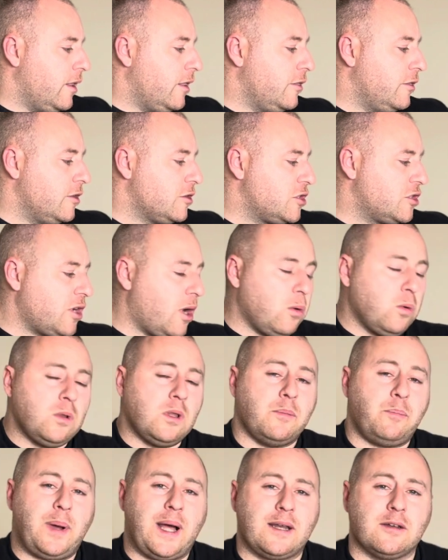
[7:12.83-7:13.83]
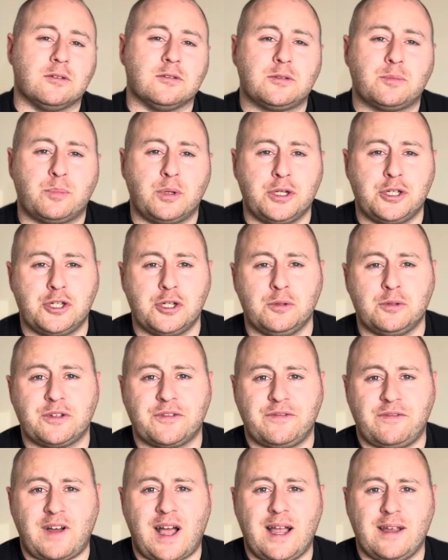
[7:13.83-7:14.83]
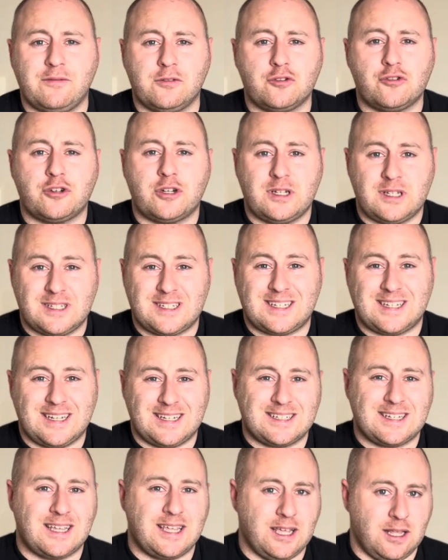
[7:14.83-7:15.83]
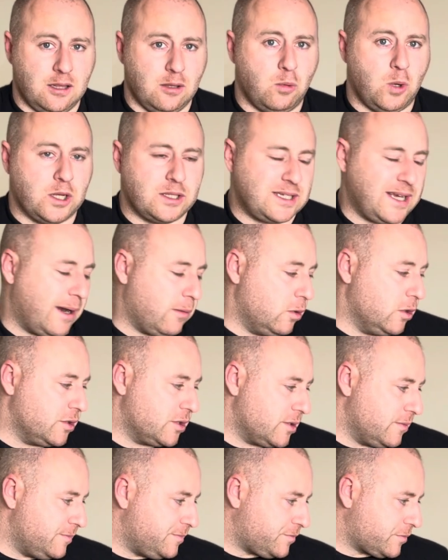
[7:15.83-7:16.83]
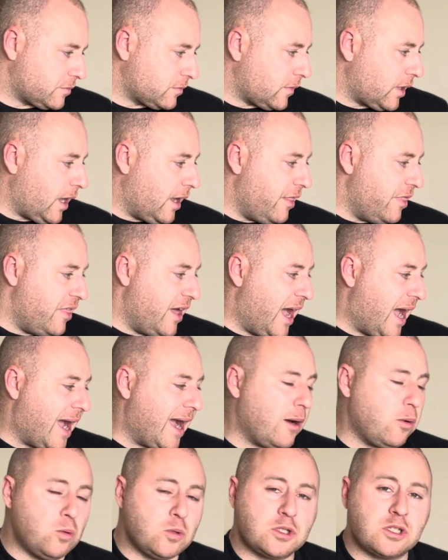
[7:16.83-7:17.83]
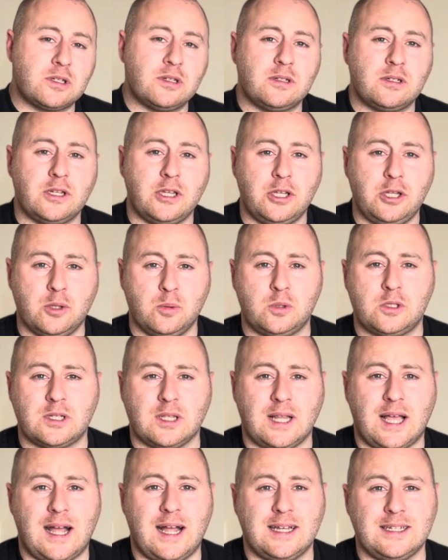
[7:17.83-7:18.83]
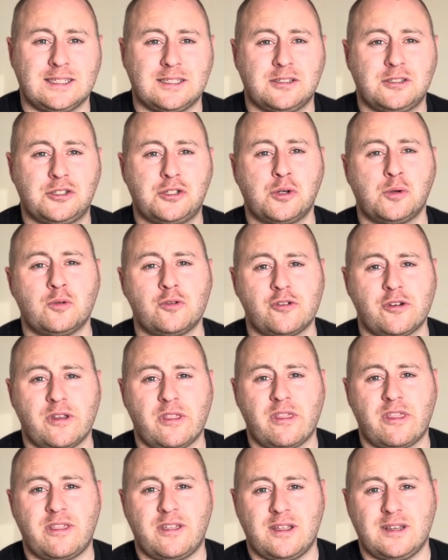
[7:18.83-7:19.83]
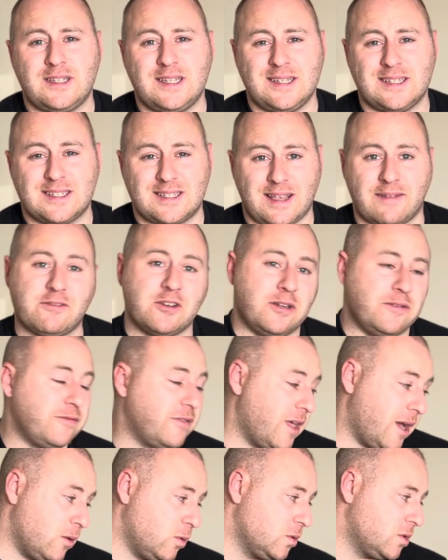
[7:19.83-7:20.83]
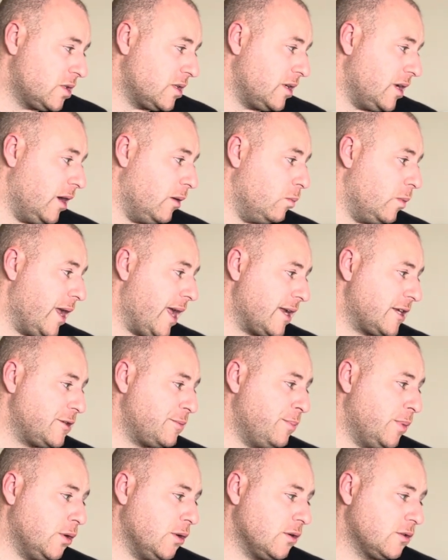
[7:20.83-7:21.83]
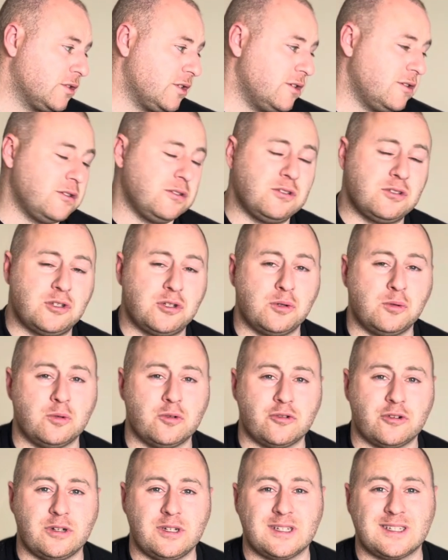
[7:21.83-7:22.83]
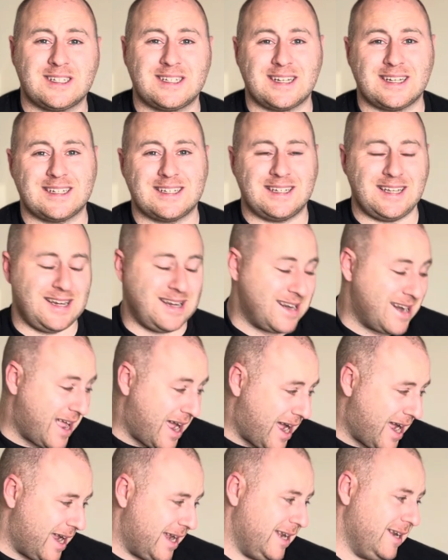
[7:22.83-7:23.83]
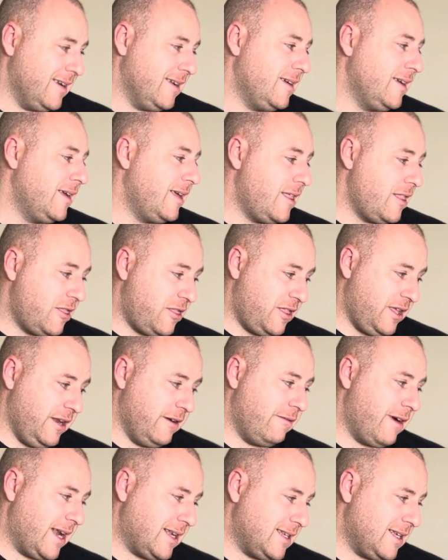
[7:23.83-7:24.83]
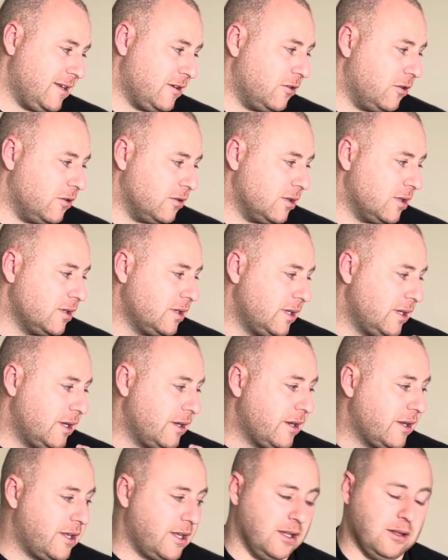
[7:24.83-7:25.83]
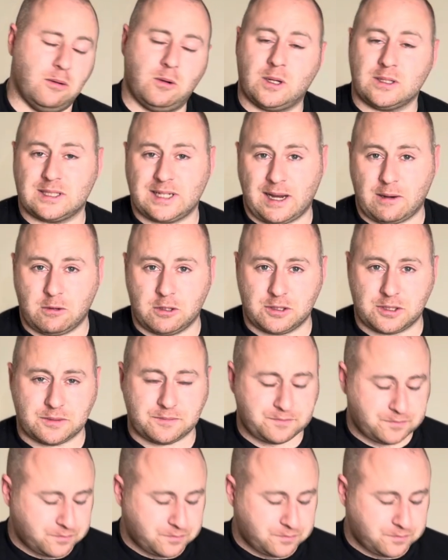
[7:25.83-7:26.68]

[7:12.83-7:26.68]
the solar panels produced 506 kilowatt hours. The house utilized 237 of those, and we exported 269 theoretical kilowatt hours.